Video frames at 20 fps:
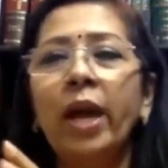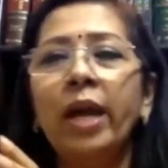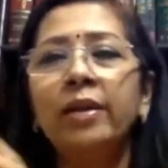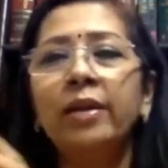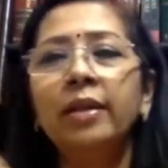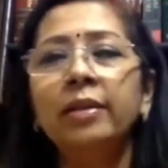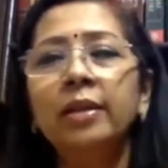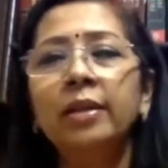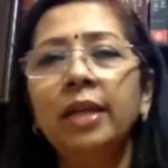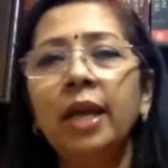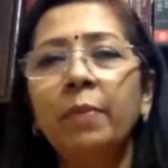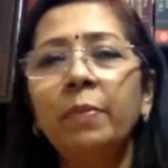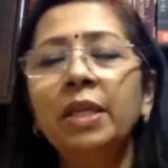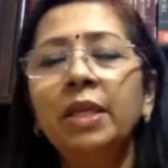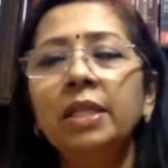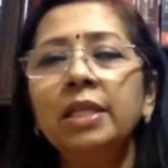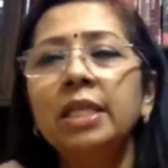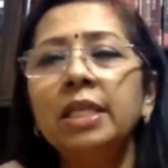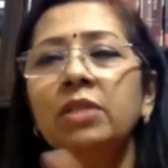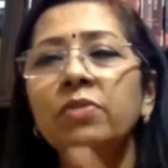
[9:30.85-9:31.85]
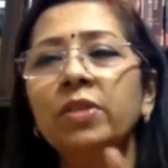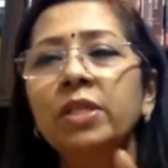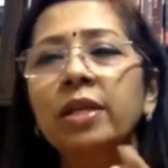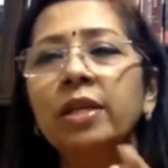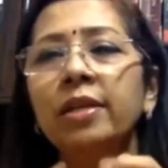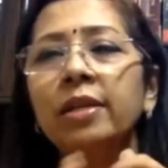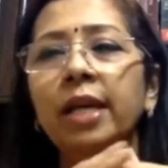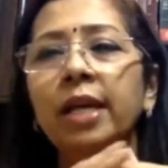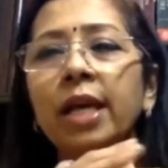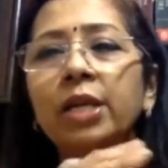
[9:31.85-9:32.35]
and other amenities which
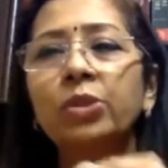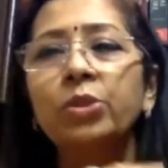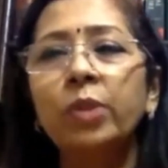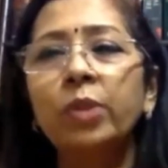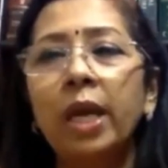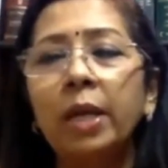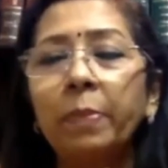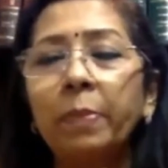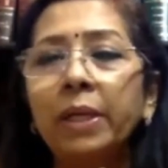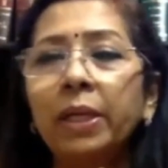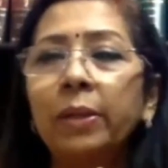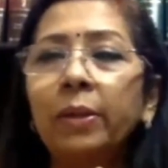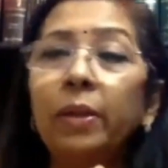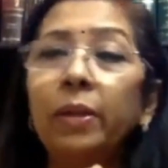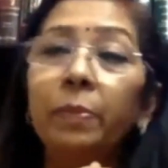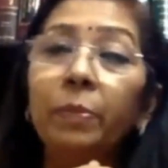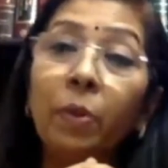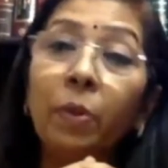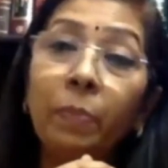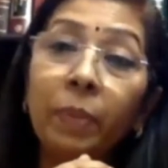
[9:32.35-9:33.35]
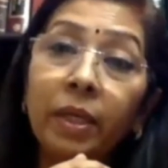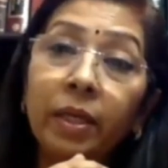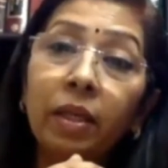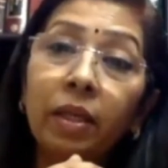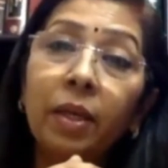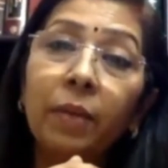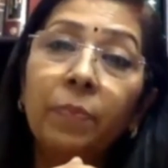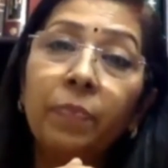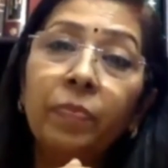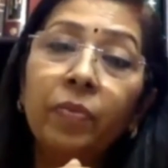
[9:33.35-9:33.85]
are attached to that particular property.